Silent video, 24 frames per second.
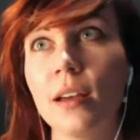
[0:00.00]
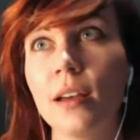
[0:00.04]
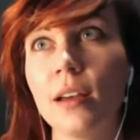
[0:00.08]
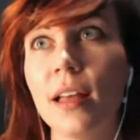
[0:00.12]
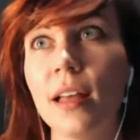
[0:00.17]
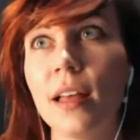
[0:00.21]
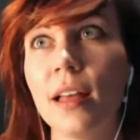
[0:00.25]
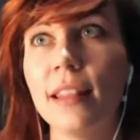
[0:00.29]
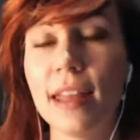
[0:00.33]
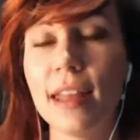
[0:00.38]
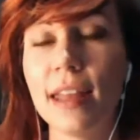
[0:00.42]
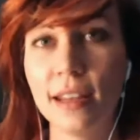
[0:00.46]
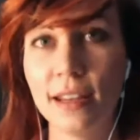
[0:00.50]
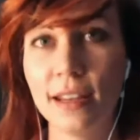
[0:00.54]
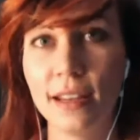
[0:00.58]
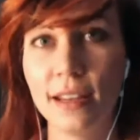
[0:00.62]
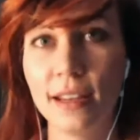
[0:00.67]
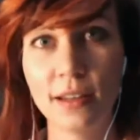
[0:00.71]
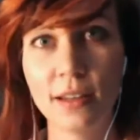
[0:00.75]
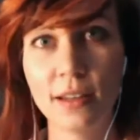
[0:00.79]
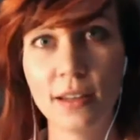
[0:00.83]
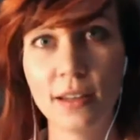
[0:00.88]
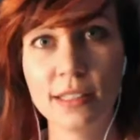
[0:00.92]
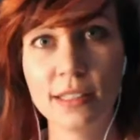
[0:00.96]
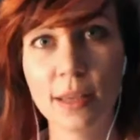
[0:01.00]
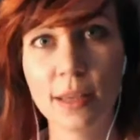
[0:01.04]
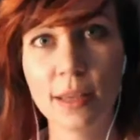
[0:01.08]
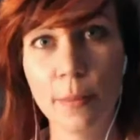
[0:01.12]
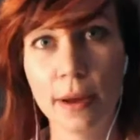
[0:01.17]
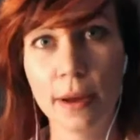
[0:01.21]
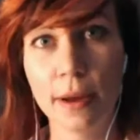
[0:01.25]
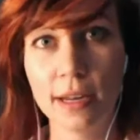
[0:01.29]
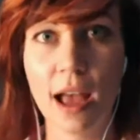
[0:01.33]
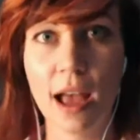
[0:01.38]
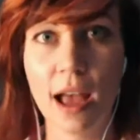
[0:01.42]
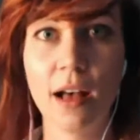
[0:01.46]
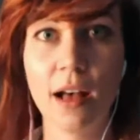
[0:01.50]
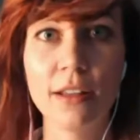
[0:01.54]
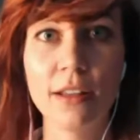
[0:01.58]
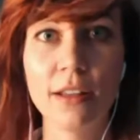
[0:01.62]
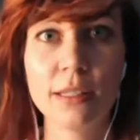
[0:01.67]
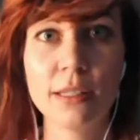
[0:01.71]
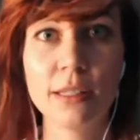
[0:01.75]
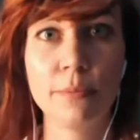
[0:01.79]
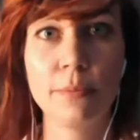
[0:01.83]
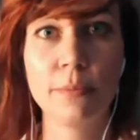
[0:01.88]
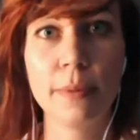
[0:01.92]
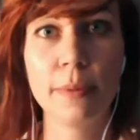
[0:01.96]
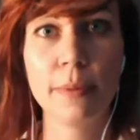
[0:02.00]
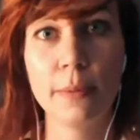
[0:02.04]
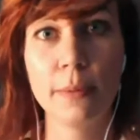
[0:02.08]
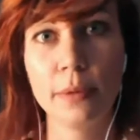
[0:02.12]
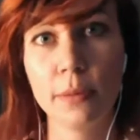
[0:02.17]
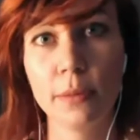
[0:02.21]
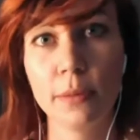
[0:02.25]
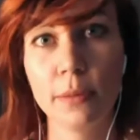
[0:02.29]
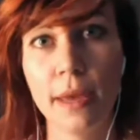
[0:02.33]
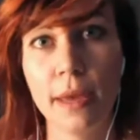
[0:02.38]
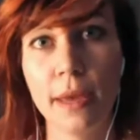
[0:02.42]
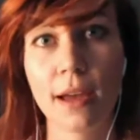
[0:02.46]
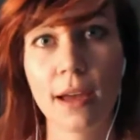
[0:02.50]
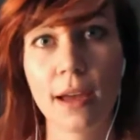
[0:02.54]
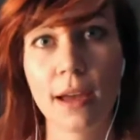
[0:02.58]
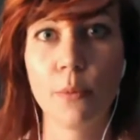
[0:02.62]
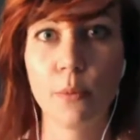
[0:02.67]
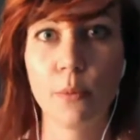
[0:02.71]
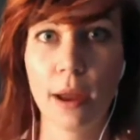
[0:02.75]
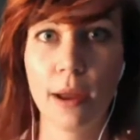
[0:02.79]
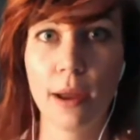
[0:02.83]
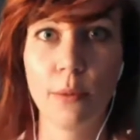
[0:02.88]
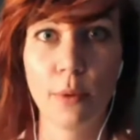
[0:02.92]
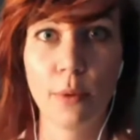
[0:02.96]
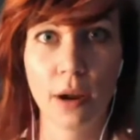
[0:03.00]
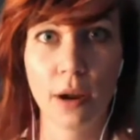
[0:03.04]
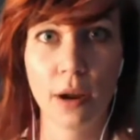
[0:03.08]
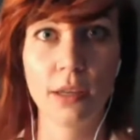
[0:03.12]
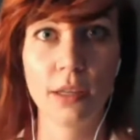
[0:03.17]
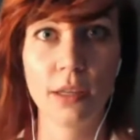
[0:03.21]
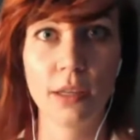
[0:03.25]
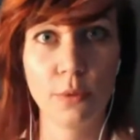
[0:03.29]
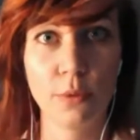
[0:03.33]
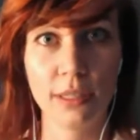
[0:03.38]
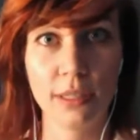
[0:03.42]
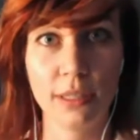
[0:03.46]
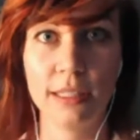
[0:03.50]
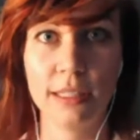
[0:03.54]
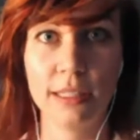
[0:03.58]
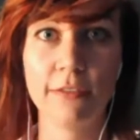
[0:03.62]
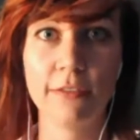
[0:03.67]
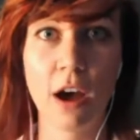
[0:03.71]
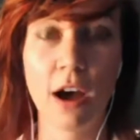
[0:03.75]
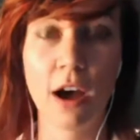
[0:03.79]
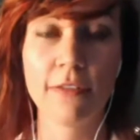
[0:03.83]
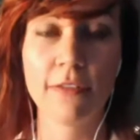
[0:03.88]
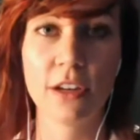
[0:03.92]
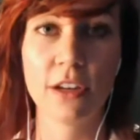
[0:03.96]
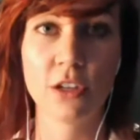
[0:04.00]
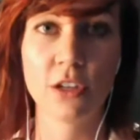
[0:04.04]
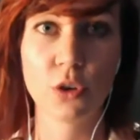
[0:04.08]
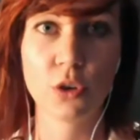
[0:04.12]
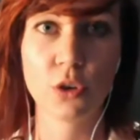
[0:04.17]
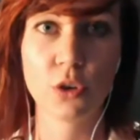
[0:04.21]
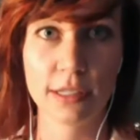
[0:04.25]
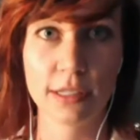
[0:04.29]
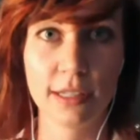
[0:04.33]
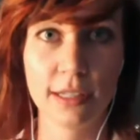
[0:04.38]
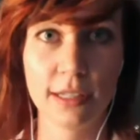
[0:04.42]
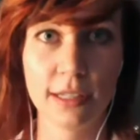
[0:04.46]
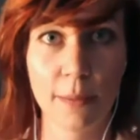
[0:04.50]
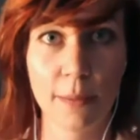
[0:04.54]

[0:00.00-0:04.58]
letting somebody else be able to pick up right where you would leave off, and trusting that